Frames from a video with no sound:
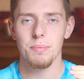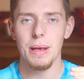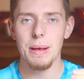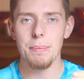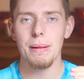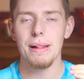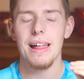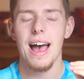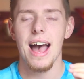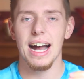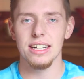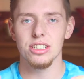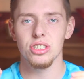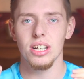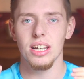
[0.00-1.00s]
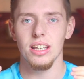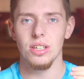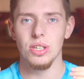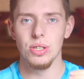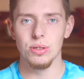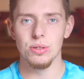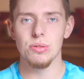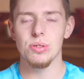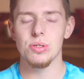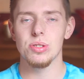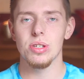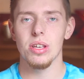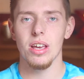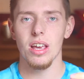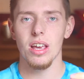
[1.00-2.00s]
People actually use